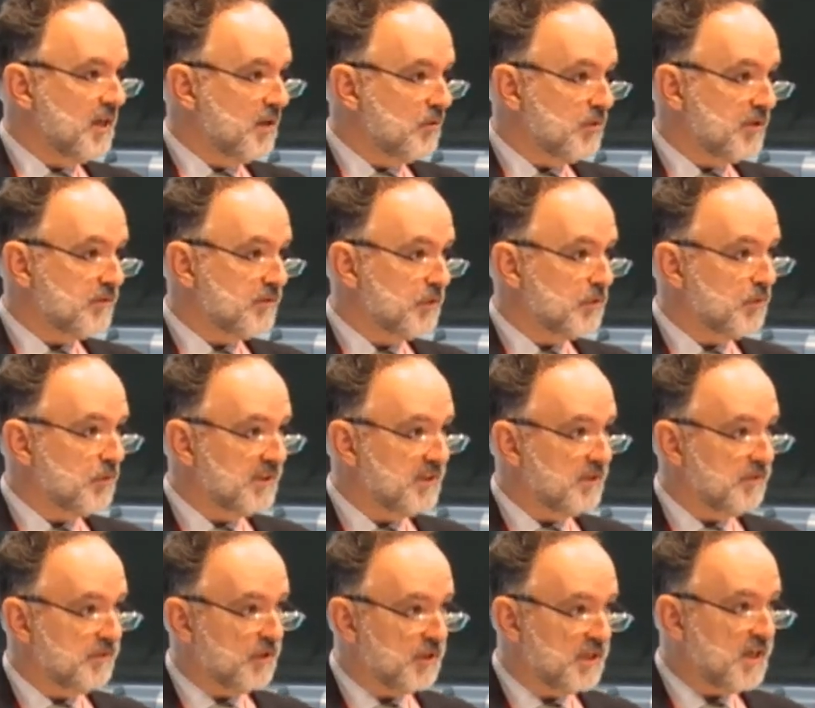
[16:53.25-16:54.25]
However,
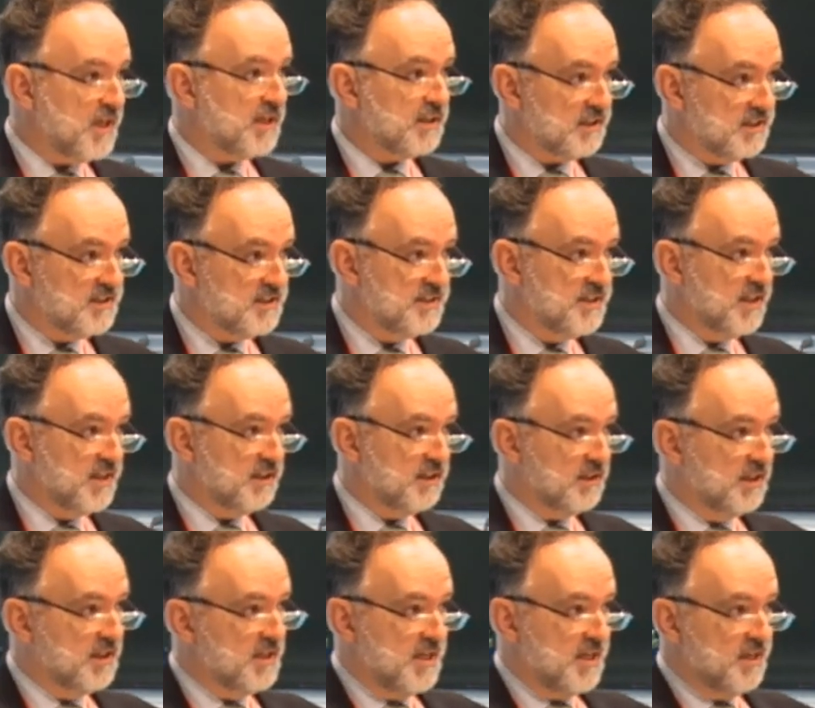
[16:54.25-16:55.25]
what they forget is
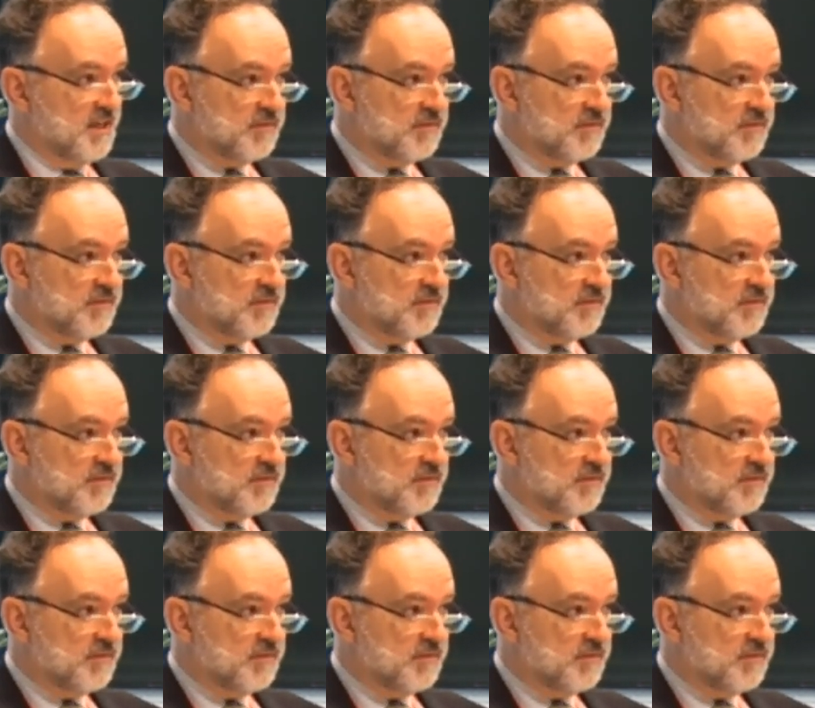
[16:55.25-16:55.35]
that